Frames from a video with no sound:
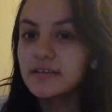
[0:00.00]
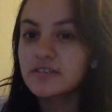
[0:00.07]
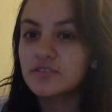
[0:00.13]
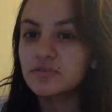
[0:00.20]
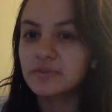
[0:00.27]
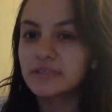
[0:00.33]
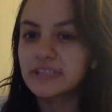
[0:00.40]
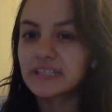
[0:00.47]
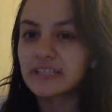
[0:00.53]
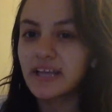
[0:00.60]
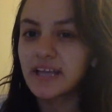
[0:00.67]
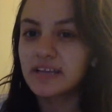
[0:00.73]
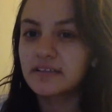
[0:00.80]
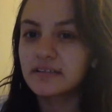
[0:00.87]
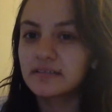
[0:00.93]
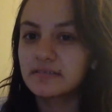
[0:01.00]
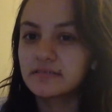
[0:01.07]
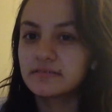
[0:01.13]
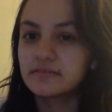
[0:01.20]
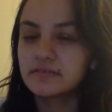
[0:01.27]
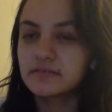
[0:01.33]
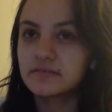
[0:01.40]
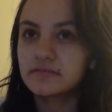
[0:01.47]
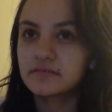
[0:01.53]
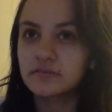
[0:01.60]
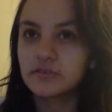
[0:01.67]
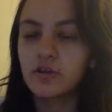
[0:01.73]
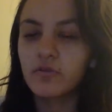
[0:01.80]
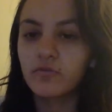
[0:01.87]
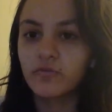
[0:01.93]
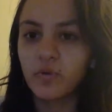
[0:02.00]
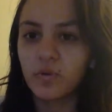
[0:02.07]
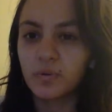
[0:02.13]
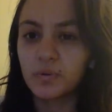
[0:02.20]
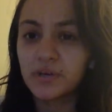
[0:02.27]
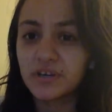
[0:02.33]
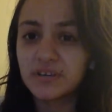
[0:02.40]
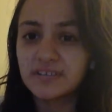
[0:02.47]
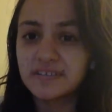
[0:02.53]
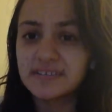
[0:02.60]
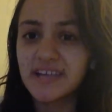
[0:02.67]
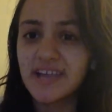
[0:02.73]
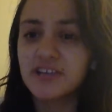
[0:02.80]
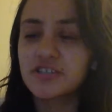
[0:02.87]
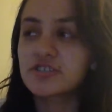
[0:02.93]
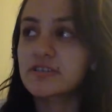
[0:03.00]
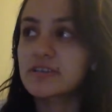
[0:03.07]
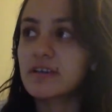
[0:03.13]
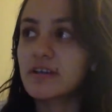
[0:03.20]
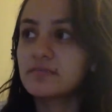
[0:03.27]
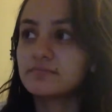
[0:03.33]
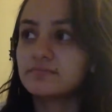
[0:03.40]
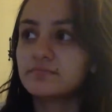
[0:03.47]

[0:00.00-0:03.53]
to really like go forward, to actually,